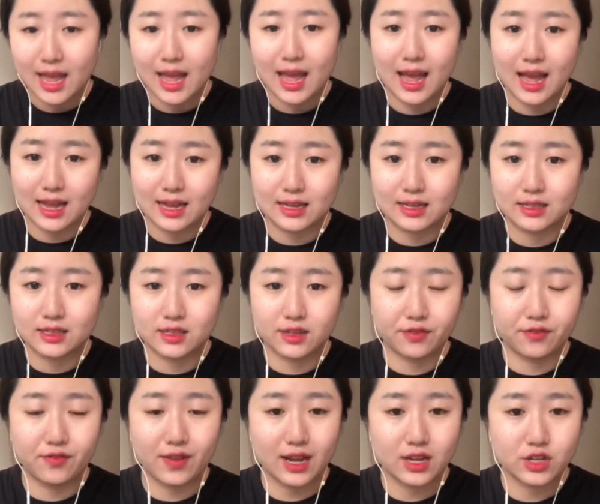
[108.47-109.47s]
and the
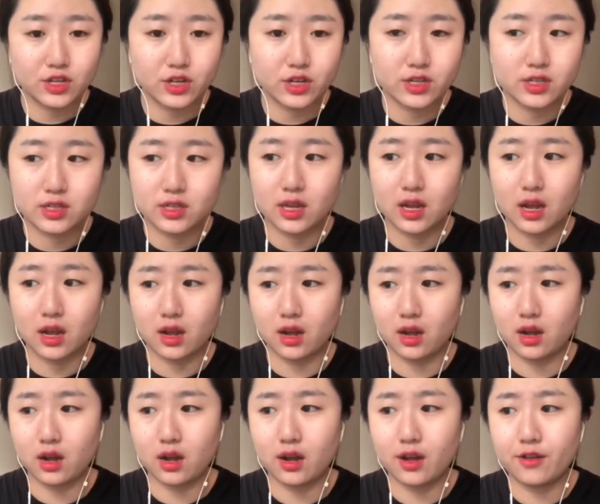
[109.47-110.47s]
factors
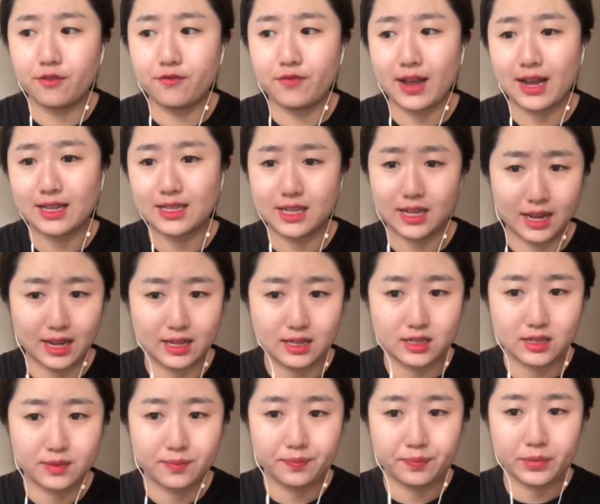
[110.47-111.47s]
affecting
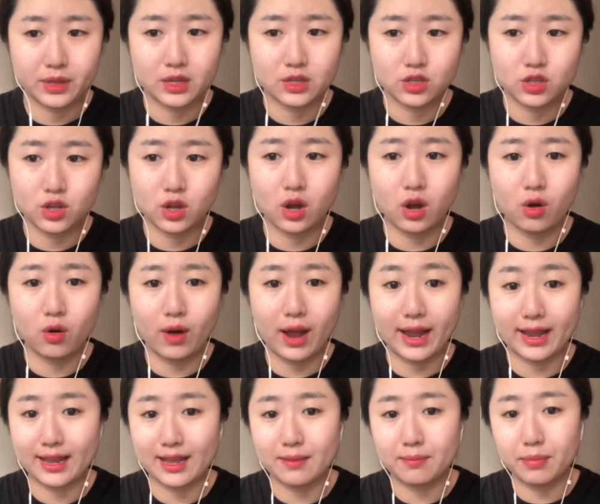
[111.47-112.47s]
it, so I
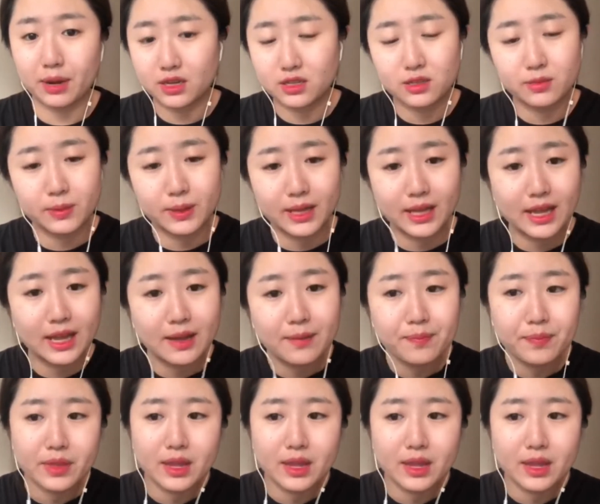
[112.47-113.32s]
can possibly